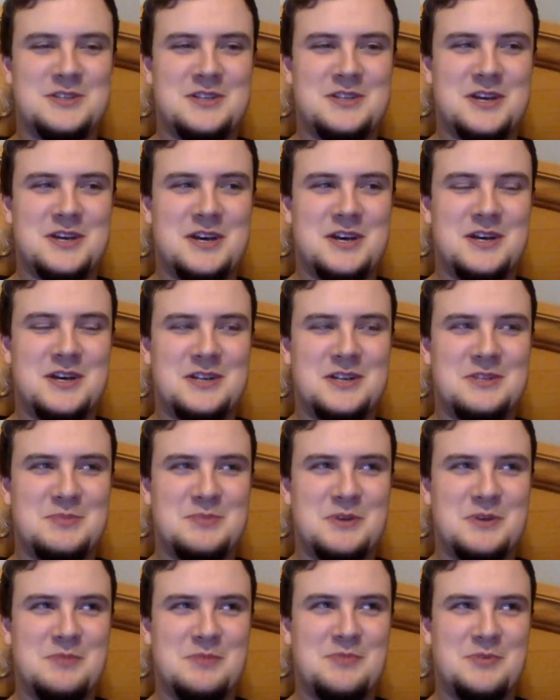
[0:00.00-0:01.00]
it's
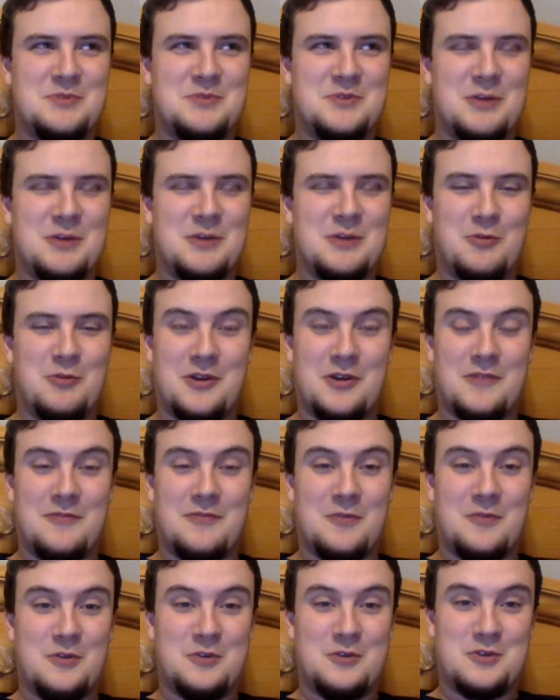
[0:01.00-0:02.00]
people that work
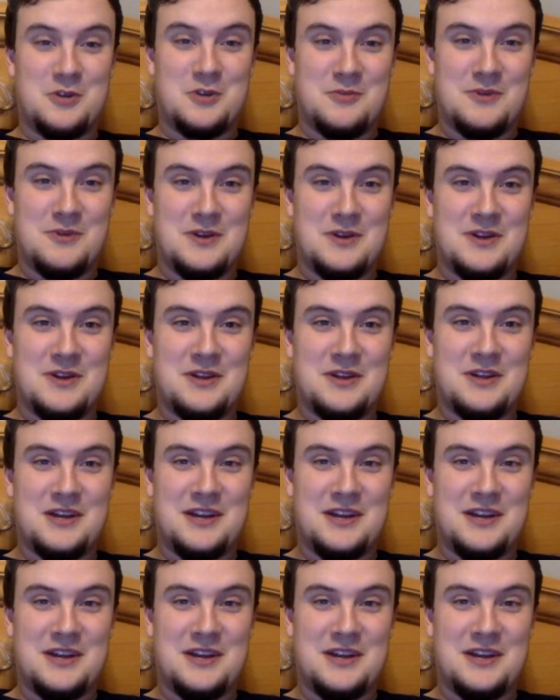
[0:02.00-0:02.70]
for Troma.